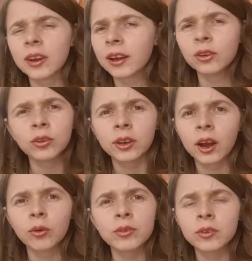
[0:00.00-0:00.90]
I don't think
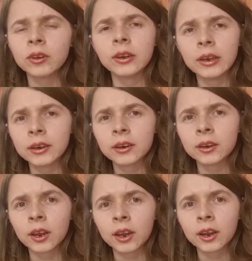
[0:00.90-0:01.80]
I was
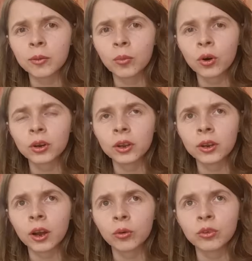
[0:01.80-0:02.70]
learning more
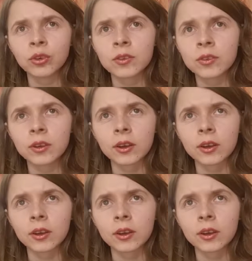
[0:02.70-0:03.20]
than I was just